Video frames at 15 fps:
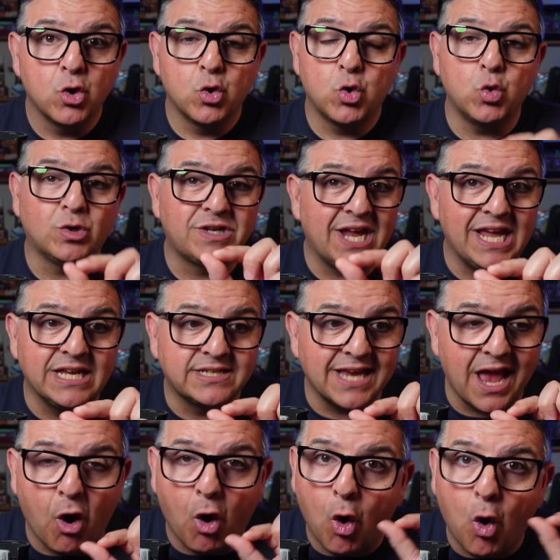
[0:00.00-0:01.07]
who
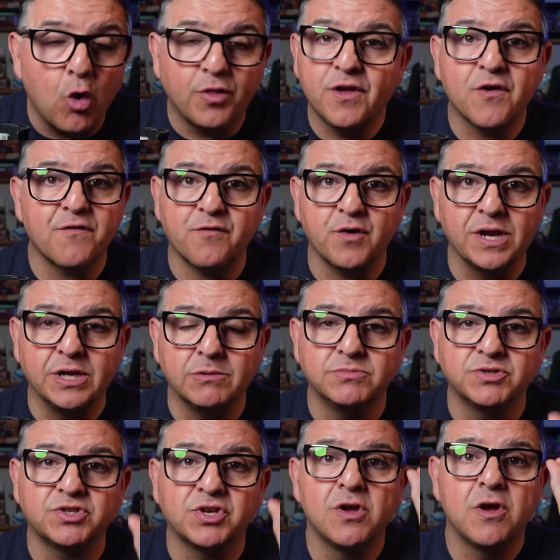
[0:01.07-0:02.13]
takes all their
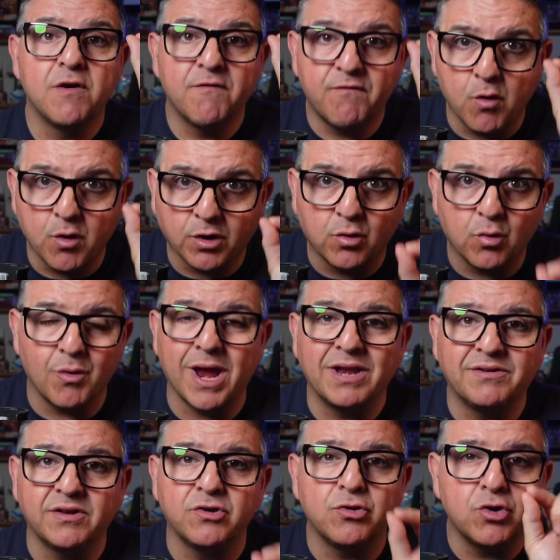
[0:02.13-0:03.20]
freedoms for
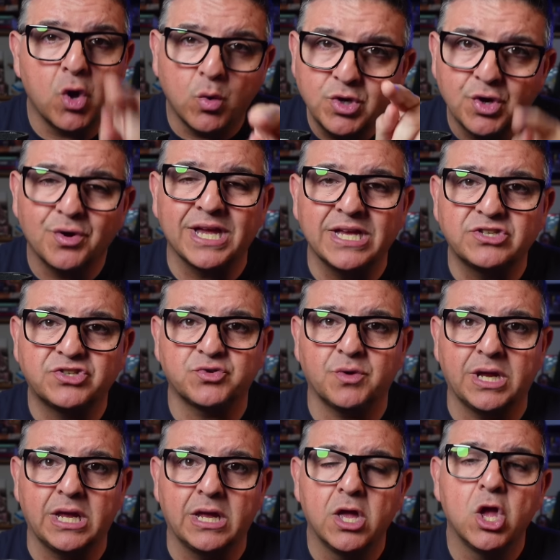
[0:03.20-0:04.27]
granted. Know your
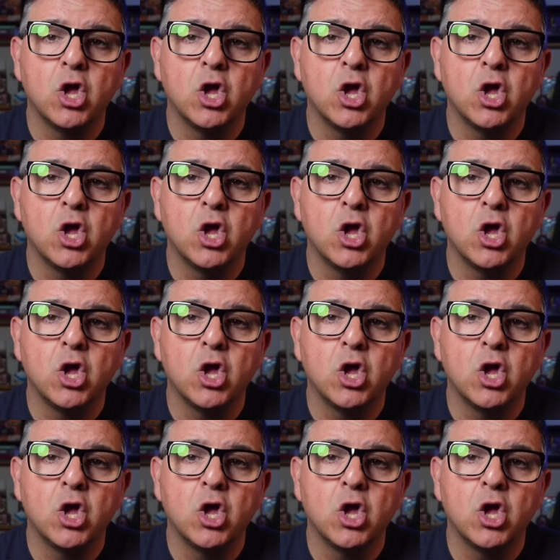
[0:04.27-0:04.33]
history.